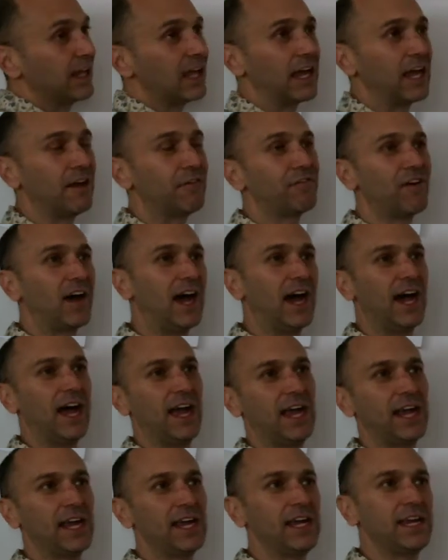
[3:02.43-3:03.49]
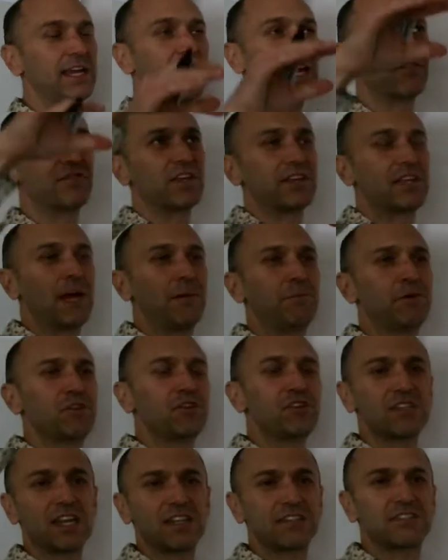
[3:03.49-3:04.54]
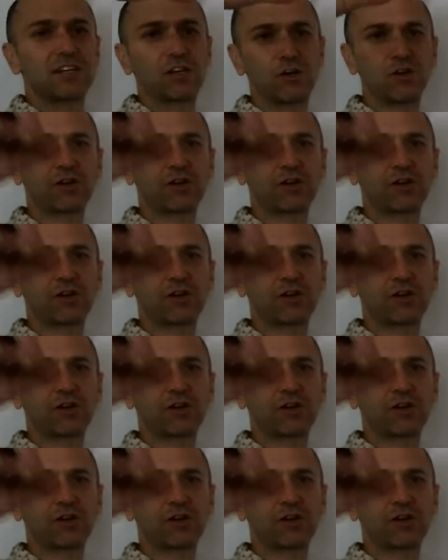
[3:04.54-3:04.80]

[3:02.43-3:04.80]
If the temperature's at 0